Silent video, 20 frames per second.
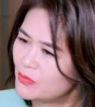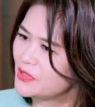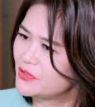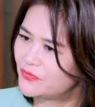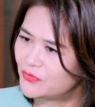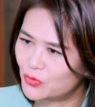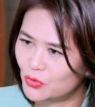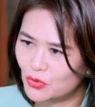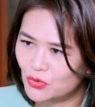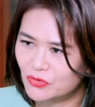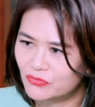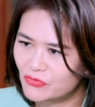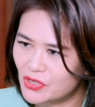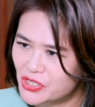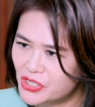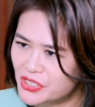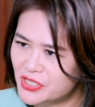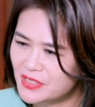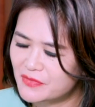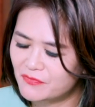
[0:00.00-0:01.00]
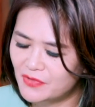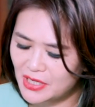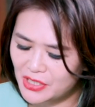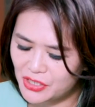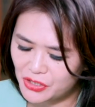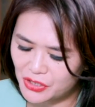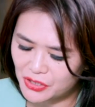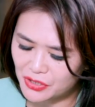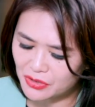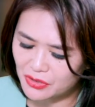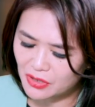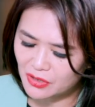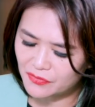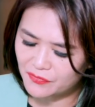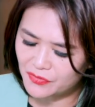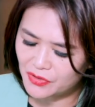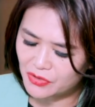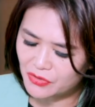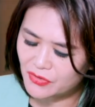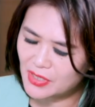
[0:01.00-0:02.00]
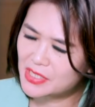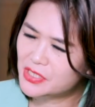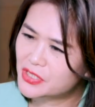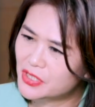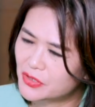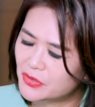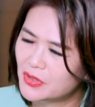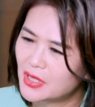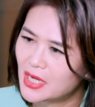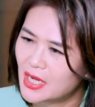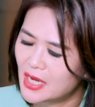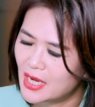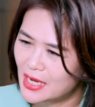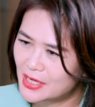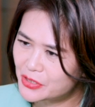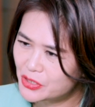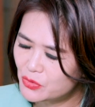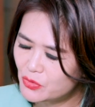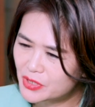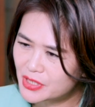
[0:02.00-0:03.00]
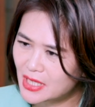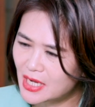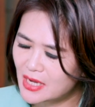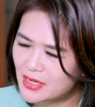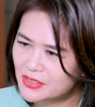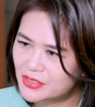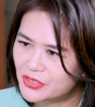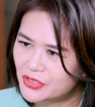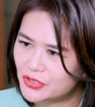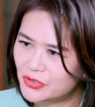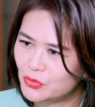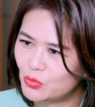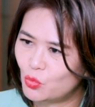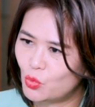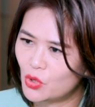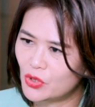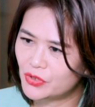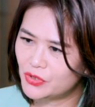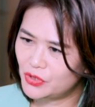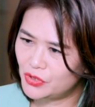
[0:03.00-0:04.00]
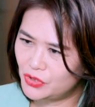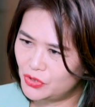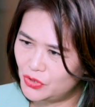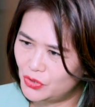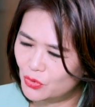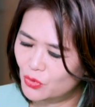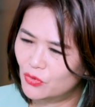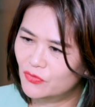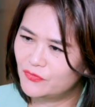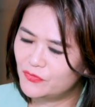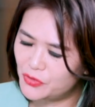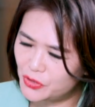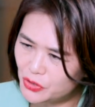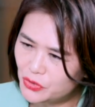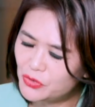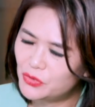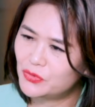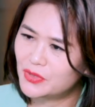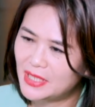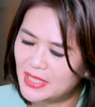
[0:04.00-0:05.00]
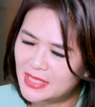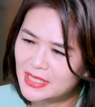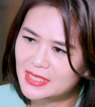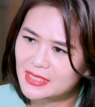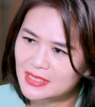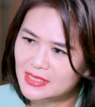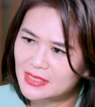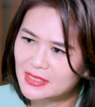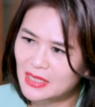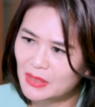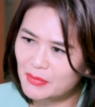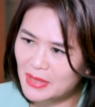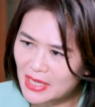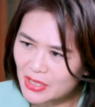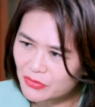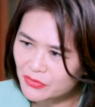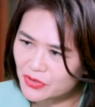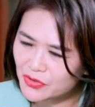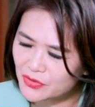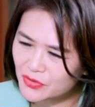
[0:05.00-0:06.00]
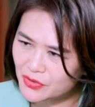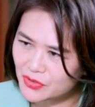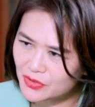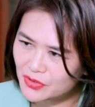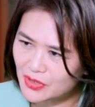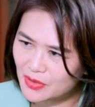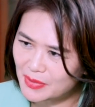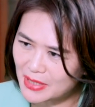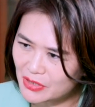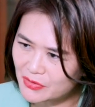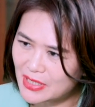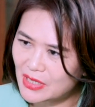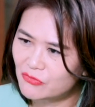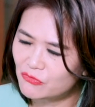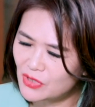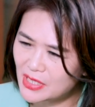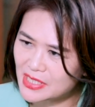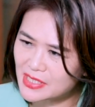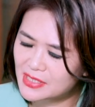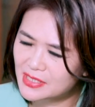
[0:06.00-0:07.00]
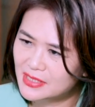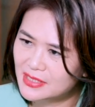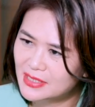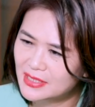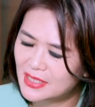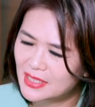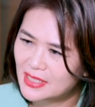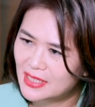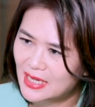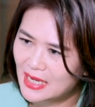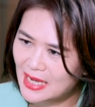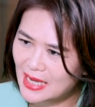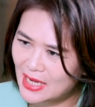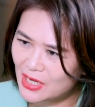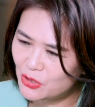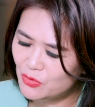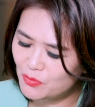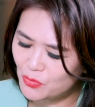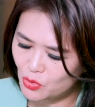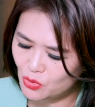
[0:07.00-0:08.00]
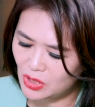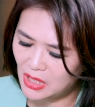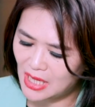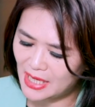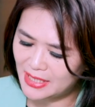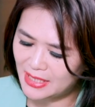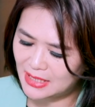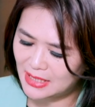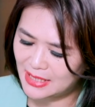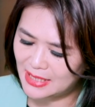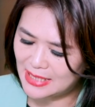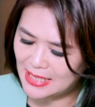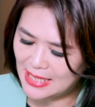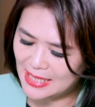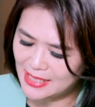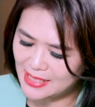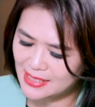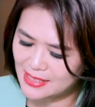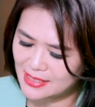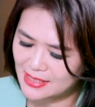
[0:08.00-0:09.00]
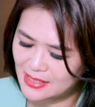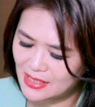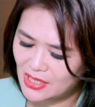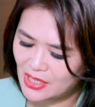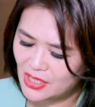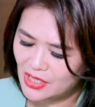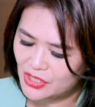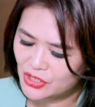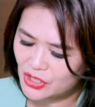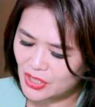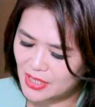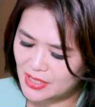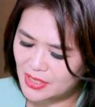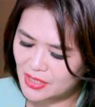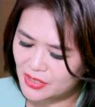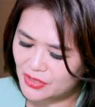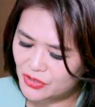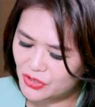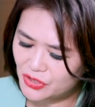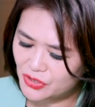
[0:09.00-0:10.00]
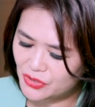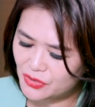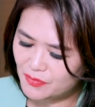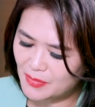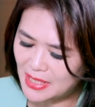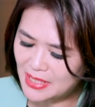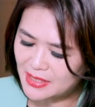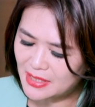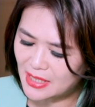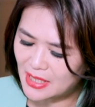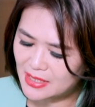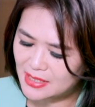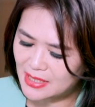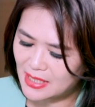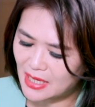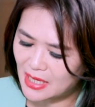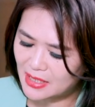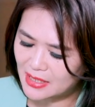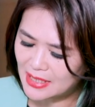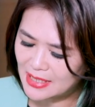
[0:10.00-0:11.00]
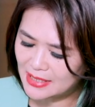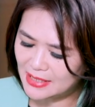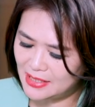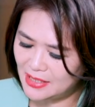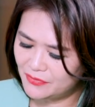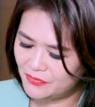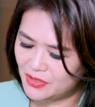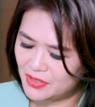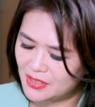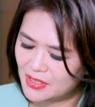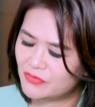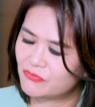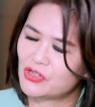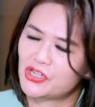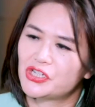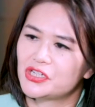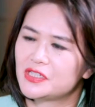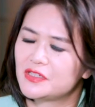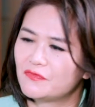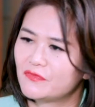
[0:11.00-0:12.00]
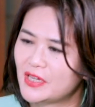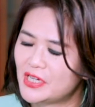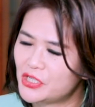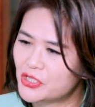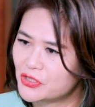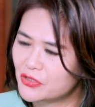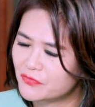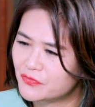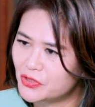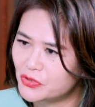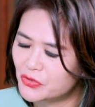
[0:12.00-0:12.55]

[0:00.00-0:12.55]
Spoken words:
before Russia's invasion of Ukraine. So I do want to ask you what your view is about that risk. How more likely is China to make that attack, given that Russia's invasion of